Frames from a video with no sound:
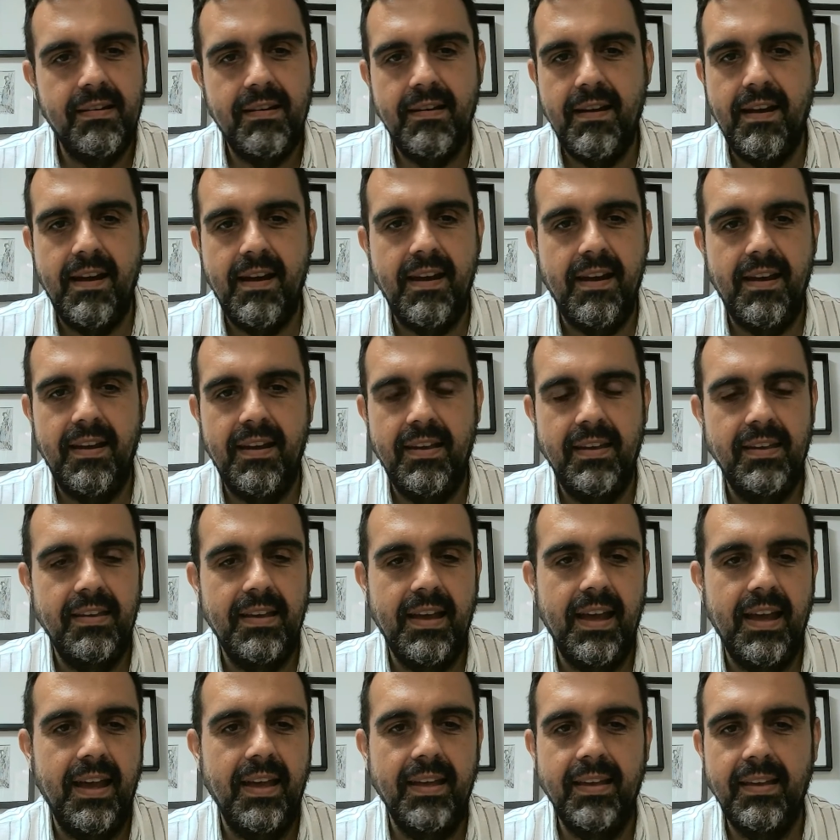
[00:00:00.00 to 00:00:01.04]
I,
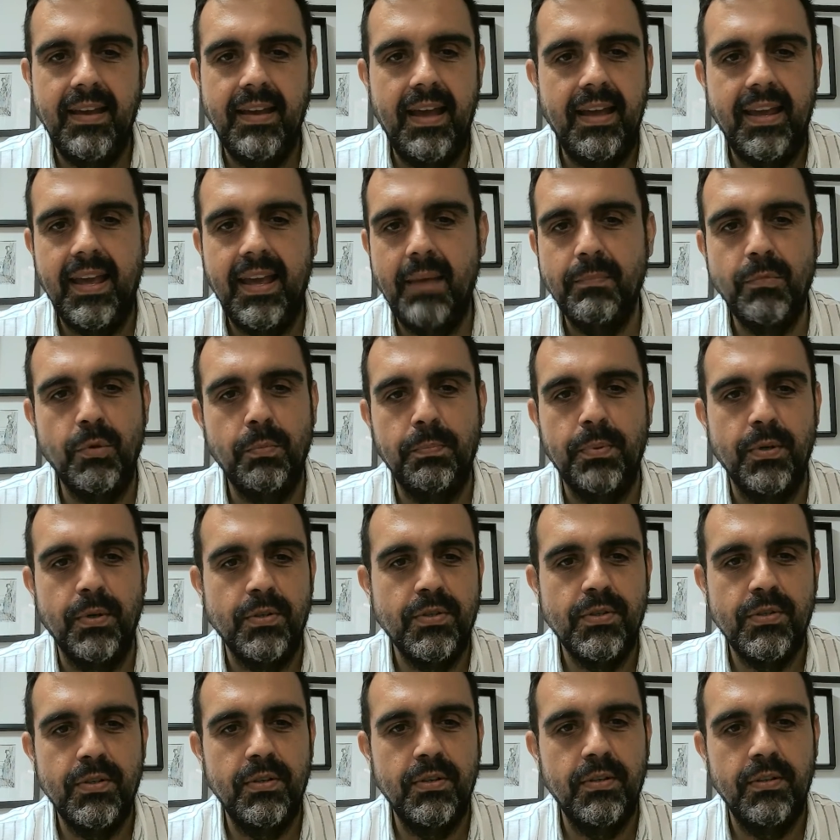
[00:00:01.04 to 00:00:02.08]
I, I come to
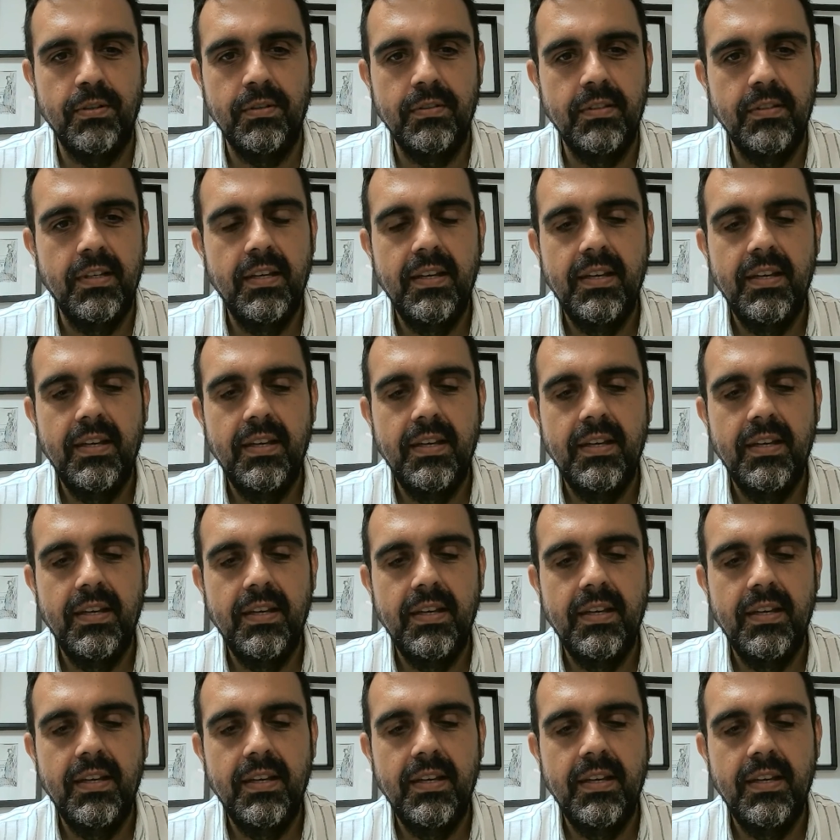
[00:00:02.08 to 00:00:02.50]
Portugal.